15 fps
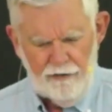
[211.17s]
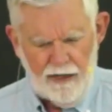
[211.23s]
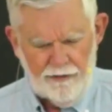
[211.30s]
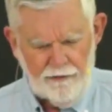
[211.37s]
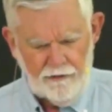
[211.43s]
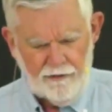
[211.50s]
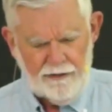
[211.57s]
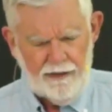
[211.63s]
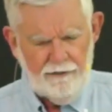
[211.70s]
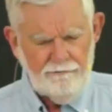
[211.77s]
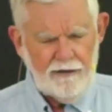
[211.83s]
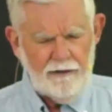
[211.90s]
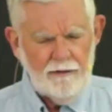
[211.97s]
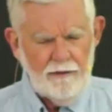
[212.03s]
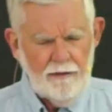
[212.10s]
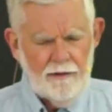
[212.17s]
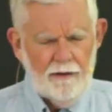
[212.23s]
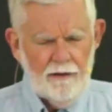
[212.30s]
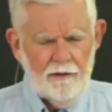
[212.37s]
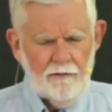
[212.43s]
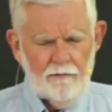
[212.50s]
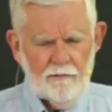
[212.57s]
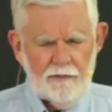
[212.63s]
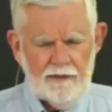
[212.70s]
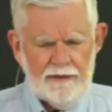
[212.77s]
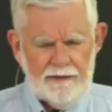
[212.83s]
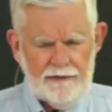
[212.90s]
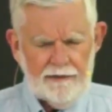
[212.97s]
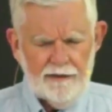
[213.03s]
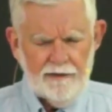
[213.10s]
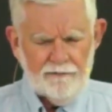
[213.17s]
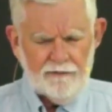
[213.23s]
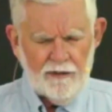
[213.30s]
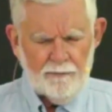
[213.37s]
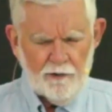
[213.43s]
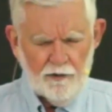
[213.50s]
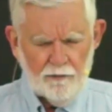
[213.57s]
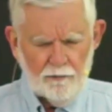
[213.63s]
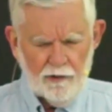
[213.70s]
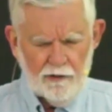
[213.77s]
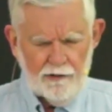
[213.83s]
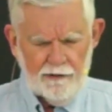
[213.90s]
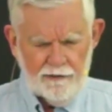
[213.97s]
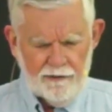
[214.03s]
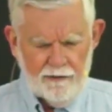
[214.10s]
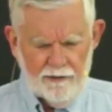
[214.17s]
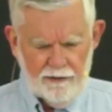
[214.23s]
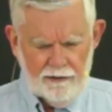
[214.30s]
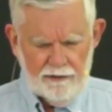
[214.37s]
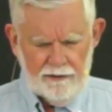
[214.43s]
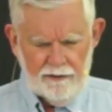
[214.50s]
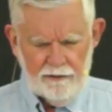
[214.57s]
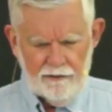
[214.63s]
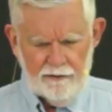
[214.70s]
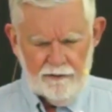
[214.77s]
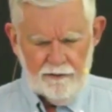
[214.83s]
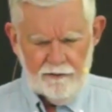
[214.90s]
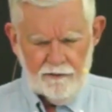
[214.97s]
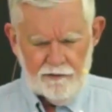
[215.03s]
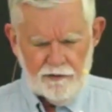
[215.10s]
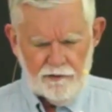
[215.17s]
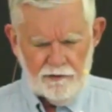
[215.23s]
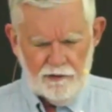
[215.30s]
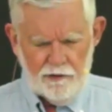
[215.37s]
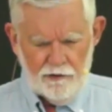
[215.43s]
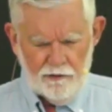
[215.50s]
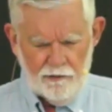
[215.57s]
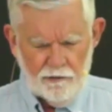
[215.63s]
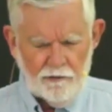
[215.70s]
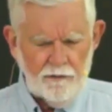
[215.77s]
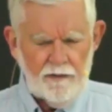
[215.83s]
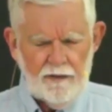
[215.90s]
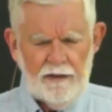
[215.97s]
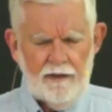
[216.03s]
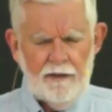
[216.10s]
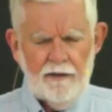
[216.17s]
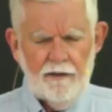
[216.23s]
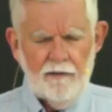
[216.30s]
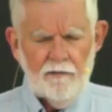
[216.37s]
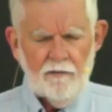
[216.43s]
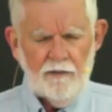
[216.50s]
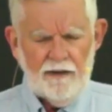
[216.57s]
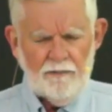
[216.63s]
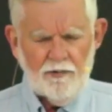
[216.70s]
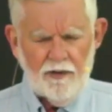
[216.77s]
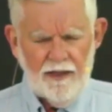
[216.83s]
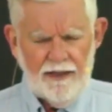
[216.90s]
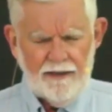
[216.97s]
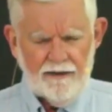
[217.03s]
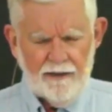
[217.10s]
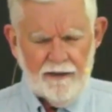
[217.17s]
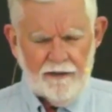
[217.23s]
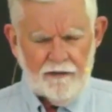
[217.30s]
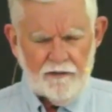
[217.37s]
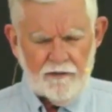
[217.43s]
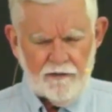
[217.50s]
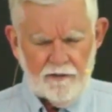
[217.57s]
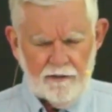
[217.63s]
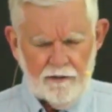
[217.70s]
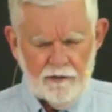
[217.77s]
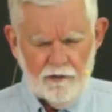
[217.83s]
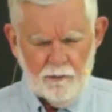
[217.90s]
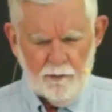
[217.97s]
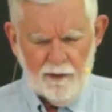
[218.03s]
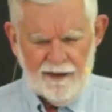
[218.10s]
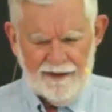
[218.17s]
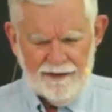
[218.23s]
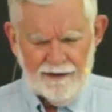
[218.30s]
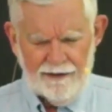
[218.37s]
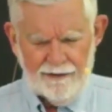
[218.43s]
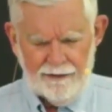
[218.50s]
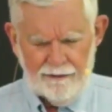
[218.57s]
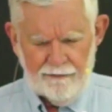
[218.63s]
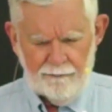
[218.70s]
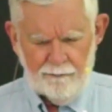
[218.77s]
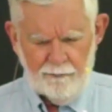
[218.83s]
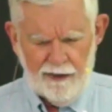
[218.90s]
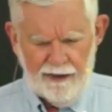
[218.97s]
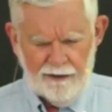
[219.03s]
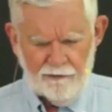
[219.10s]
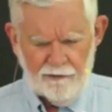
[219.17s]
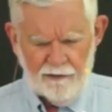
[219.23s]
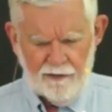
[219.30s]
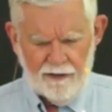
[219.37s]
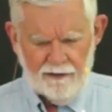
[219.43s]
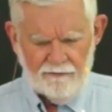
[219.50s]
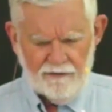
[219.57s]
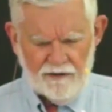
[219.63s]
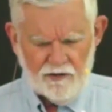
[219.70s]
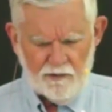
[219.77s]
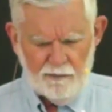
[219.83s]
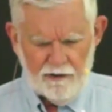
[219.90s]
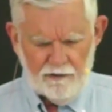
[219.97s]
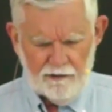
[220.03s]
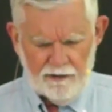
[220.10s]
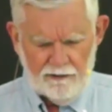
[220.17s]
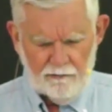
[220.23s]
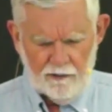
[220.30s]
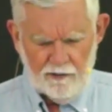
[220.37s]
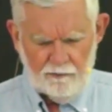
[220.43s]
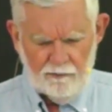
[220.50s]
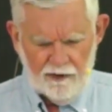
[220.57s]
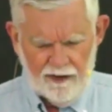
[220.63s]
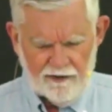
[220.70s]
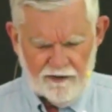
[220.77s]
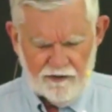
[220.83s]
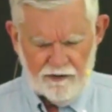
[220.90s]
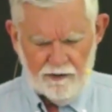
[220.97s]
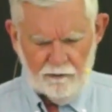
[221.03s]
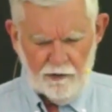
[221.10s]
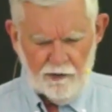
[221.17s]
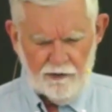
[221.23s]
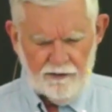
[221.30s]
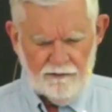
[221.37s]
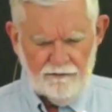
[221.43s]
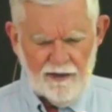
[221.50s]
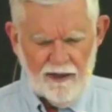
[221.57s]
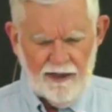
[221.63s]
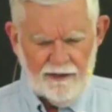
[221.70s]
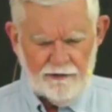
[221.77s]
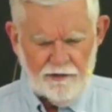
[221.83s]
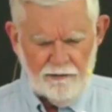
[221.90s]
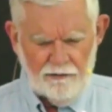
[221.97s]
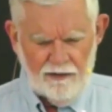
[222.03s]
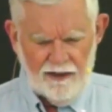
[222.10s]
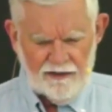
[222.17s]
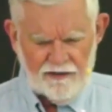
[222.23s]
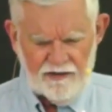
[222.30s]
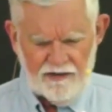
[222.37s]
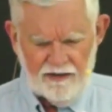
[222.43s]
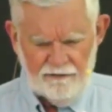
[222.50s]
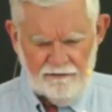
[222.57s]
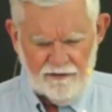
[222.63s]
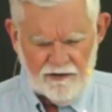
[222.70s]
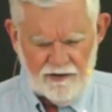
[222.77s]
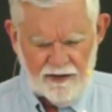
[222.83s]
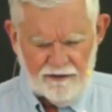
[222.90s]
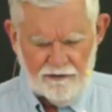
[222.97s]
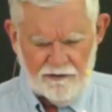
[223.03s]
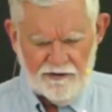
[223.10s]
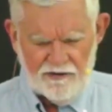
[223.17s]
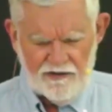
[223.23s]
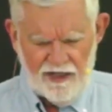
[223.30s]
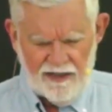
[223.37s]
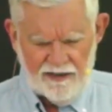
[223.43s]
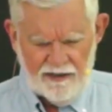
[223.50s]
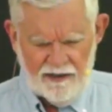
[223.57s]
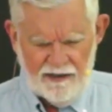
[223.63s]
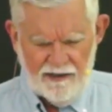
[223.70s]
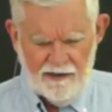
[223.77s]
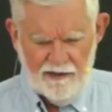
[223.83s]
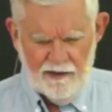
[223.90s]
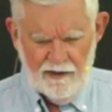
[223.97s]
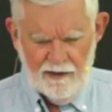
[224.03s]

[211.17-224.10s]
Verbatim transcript: Father in heaven, we lift up your word to you. We pray that you, by the power of the Spirit, would bless the word of God to us, give us understanding,